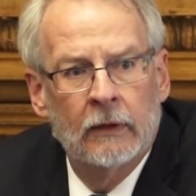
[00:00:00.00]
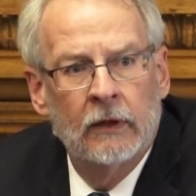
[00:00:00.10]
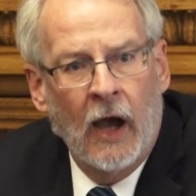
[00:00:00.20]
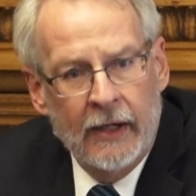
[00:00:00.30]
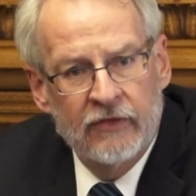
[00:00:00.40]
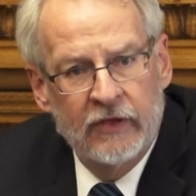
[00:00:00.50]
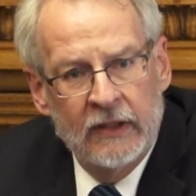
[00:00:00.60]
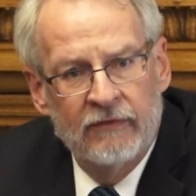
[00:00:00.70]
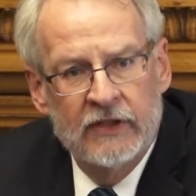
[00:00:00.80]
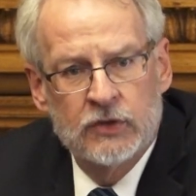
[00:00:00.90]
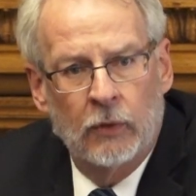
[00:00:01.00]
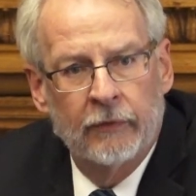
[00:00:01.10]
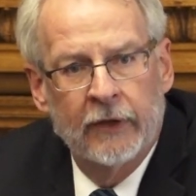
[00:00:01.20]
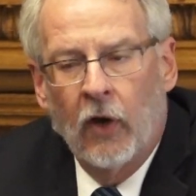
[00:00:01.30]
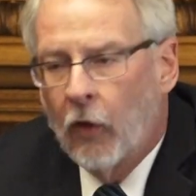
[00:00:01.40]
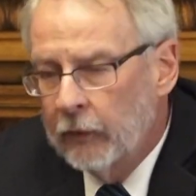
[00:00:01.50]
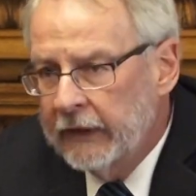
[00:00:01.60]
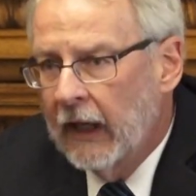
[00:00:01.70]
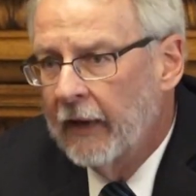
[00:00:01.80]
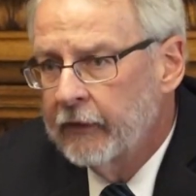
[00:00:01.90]
God is the individual. The
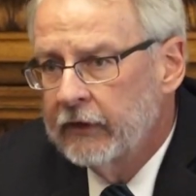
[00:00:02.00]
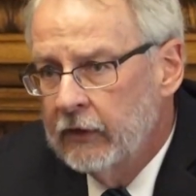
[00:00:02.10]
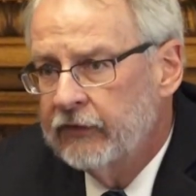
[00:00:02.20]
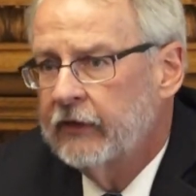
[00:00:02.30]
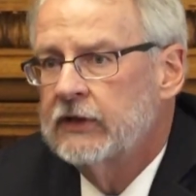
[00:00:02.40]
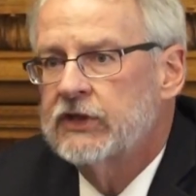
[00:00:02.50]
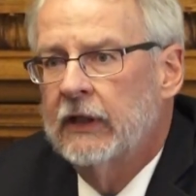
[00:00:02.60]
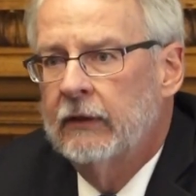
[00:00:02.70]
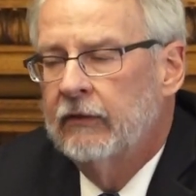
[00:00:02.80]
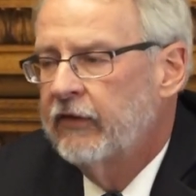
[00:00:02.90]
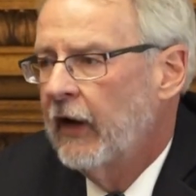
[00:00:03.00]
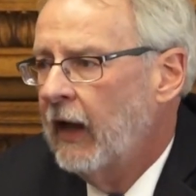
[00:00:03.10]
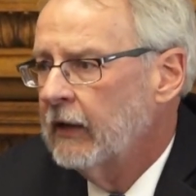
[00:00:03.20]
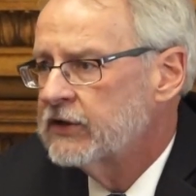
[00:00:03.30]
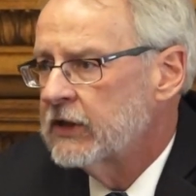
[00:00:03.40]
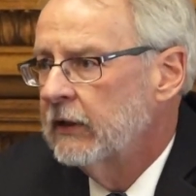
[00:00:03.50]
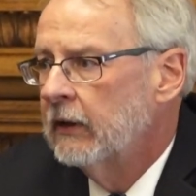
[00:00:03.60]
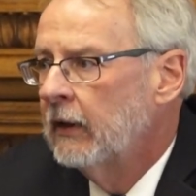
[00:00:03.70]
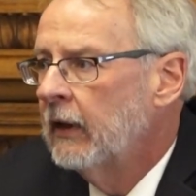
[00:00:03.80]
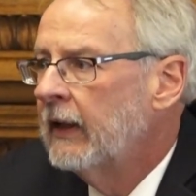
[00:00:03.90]
only other usage in theology
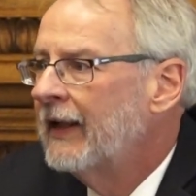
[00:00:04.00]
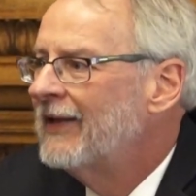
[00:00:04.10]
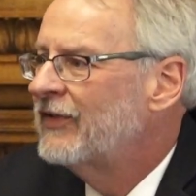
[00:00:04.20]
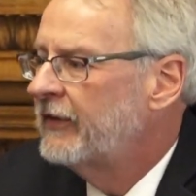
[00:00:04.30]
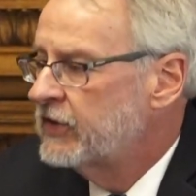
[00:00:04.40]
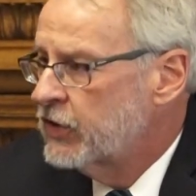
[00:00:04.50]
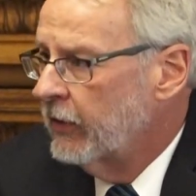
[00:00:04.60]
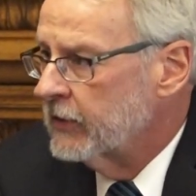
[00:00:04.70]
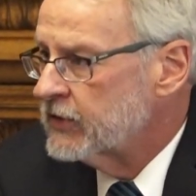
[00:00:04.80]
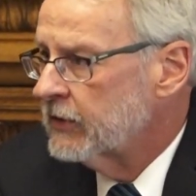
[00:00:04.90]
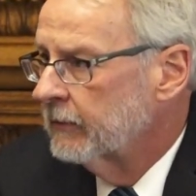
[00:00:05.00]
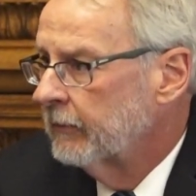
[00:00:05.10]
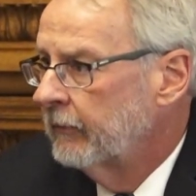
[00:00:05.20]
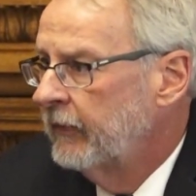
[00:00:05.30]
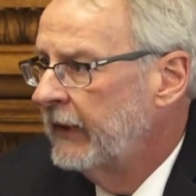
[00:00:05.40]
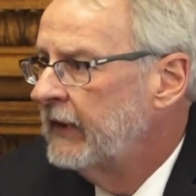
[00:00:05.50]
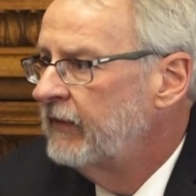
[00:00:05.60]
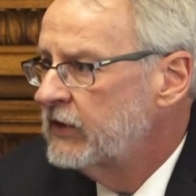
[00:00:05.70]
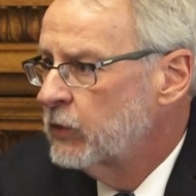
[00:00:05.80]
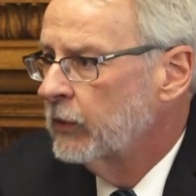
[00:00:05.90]
is in the church. The
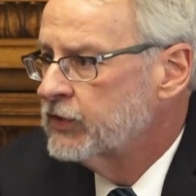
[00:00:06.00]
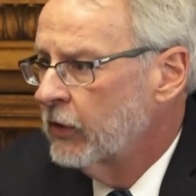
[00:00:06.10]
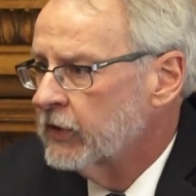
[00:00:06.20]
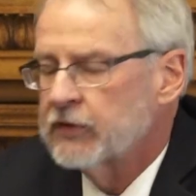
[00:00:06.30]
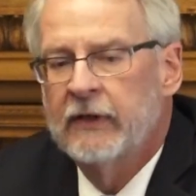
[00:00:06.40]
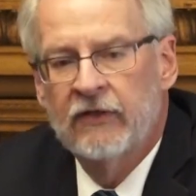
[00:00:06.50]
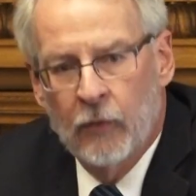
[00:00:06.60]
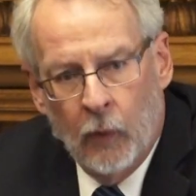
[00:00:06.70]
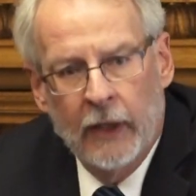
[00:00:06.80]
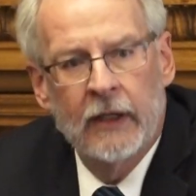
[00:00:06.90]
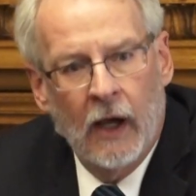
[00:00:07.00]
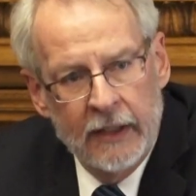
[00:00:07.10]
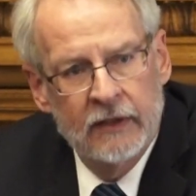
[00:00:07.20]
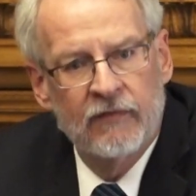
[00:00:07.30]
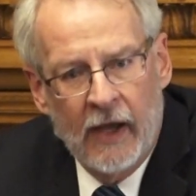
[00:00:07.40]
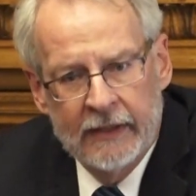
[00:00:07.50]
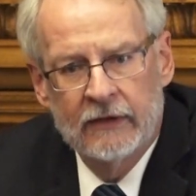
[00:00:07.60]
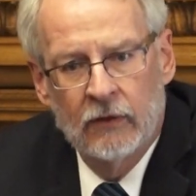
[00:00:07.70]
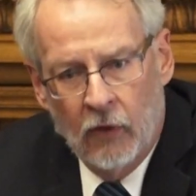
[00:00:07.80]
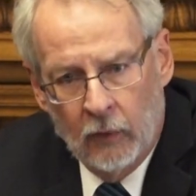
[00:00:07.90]
individual church means the one
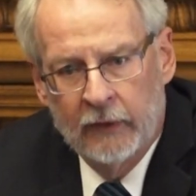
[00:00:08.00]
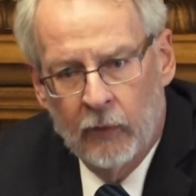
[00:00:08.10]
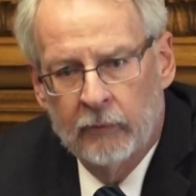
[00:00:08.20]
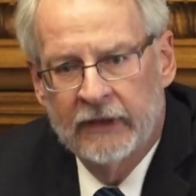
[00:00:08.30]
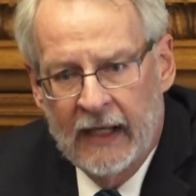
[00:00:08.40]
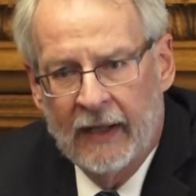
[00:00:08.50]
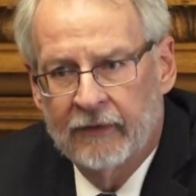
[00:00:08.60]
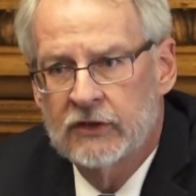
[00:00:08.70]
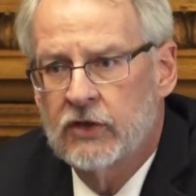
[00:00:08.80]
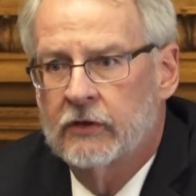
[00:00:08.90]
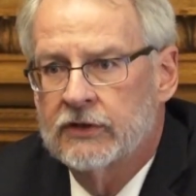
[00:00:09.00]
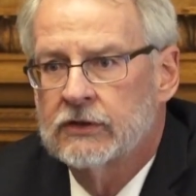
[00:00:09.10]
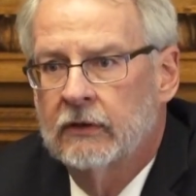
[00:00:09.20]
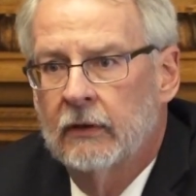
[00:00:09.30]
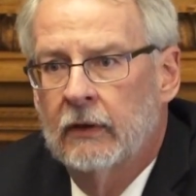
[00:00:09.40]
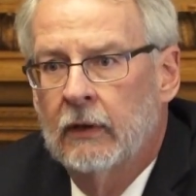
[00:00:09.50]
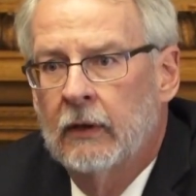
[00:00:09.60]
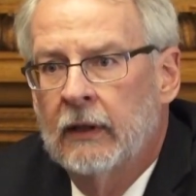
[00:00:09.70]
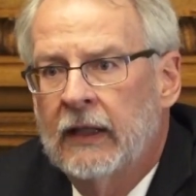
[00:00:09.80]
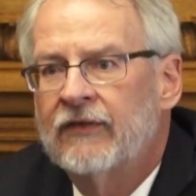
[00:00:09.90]
undivided Holy Roman Catholic Church.
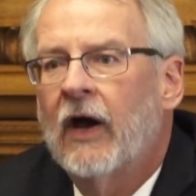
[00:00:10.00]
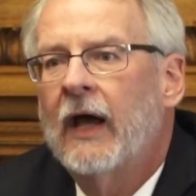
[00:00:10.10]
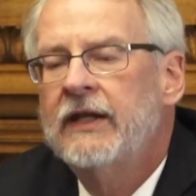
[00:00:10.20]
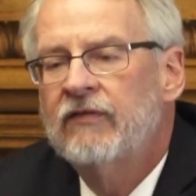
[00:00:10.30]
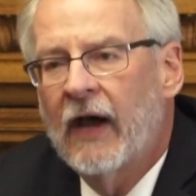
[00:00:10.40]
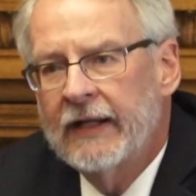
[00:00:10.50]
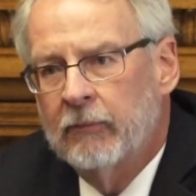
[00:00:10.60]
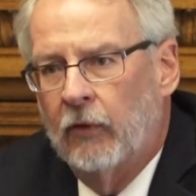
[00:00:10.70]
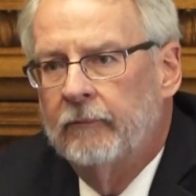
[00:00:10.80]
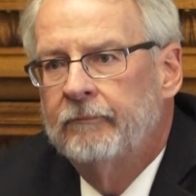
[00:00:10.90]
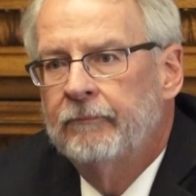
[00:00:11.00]
It's undividable.